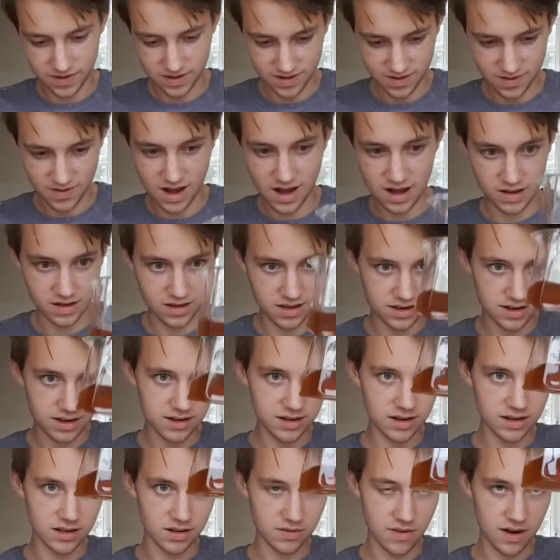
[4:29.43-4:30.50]
Wow, this is
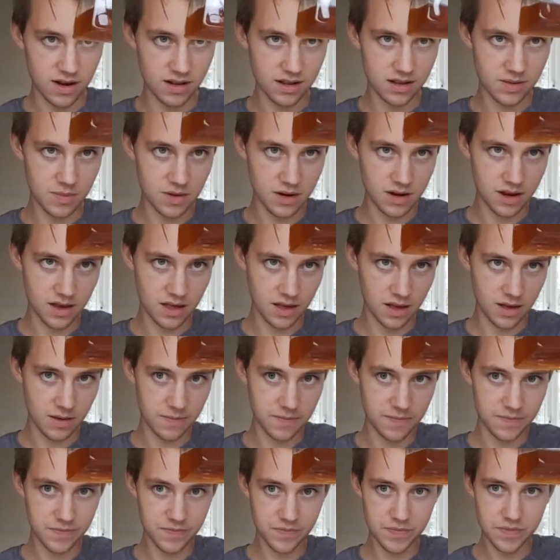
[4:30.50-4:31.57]
just the rinse, but look at that.
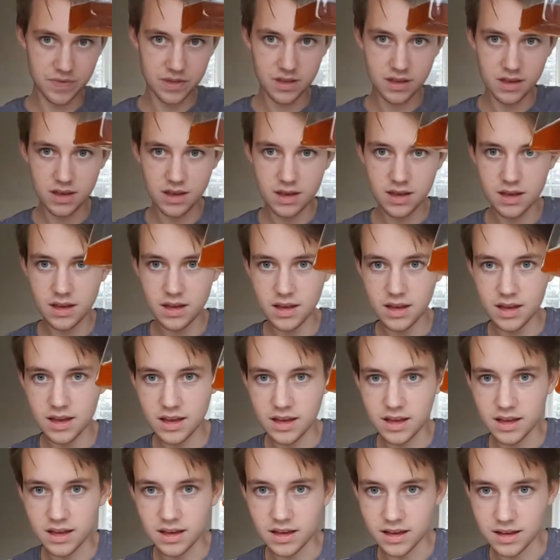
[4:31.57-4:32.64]

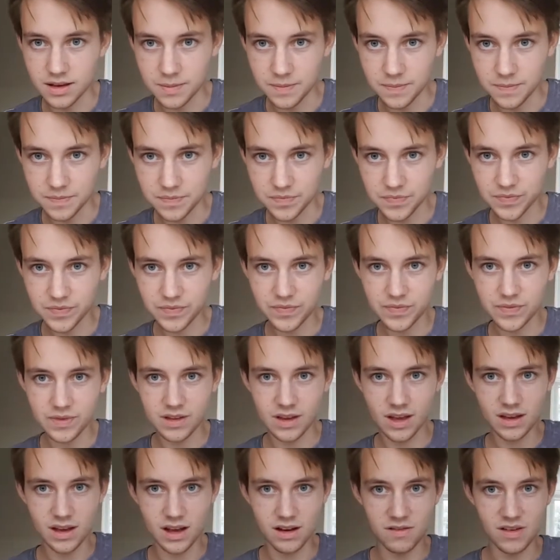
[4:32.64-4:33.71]

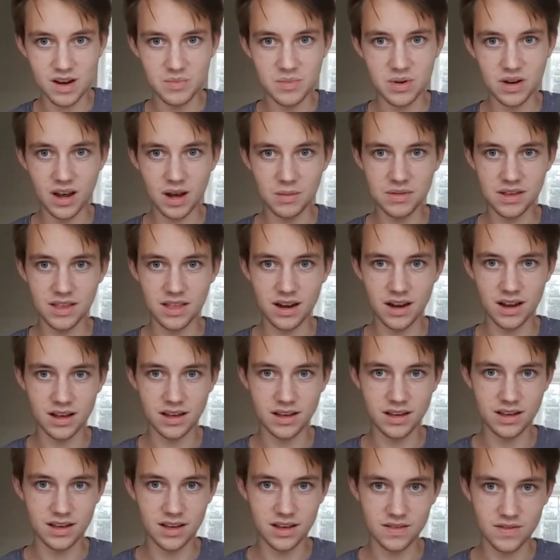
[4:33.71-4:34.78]
I can't really put it up to the light
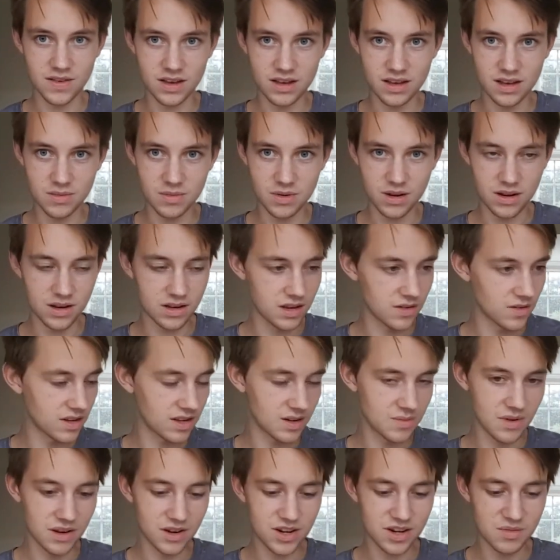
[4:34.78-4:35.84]
over here because there isn't
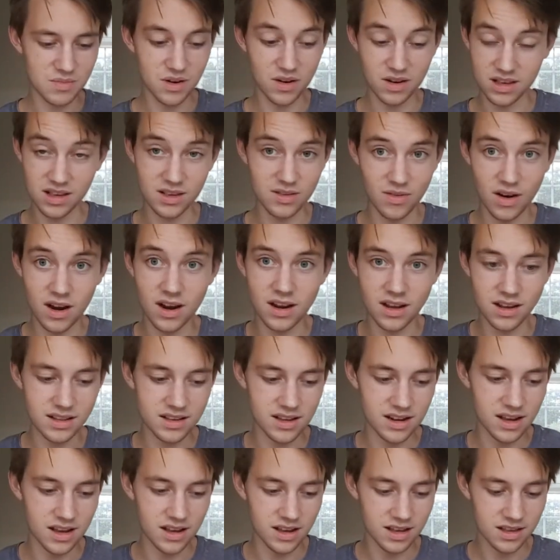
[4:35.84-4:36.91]
much, because it's raining
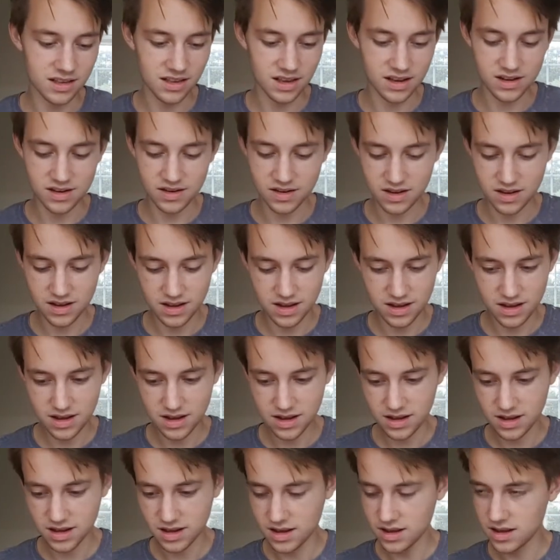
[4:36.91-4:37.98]
today. So
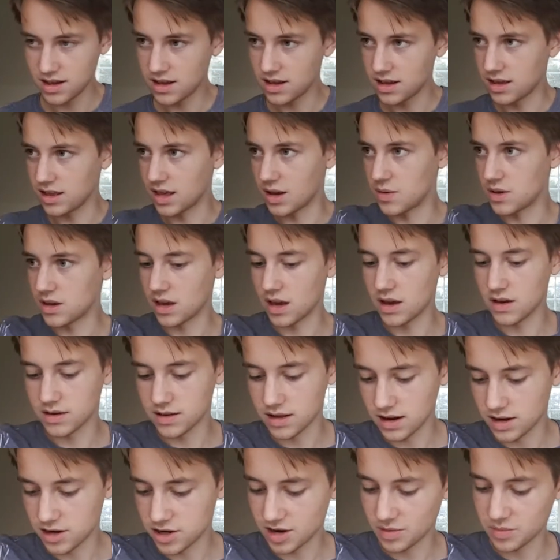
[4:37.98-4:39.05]
there we go. So
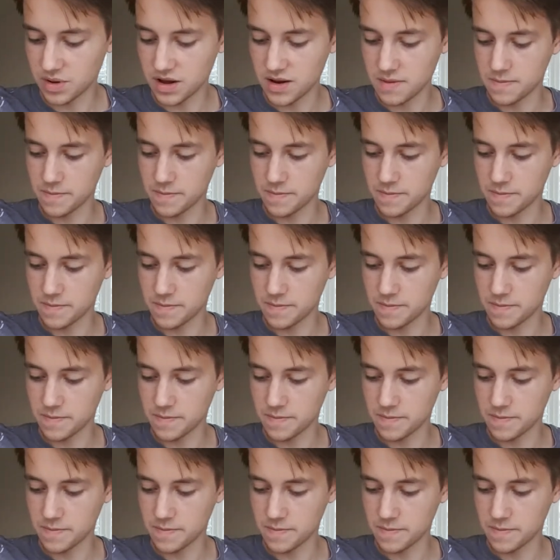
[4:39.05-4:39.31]
let's jump in.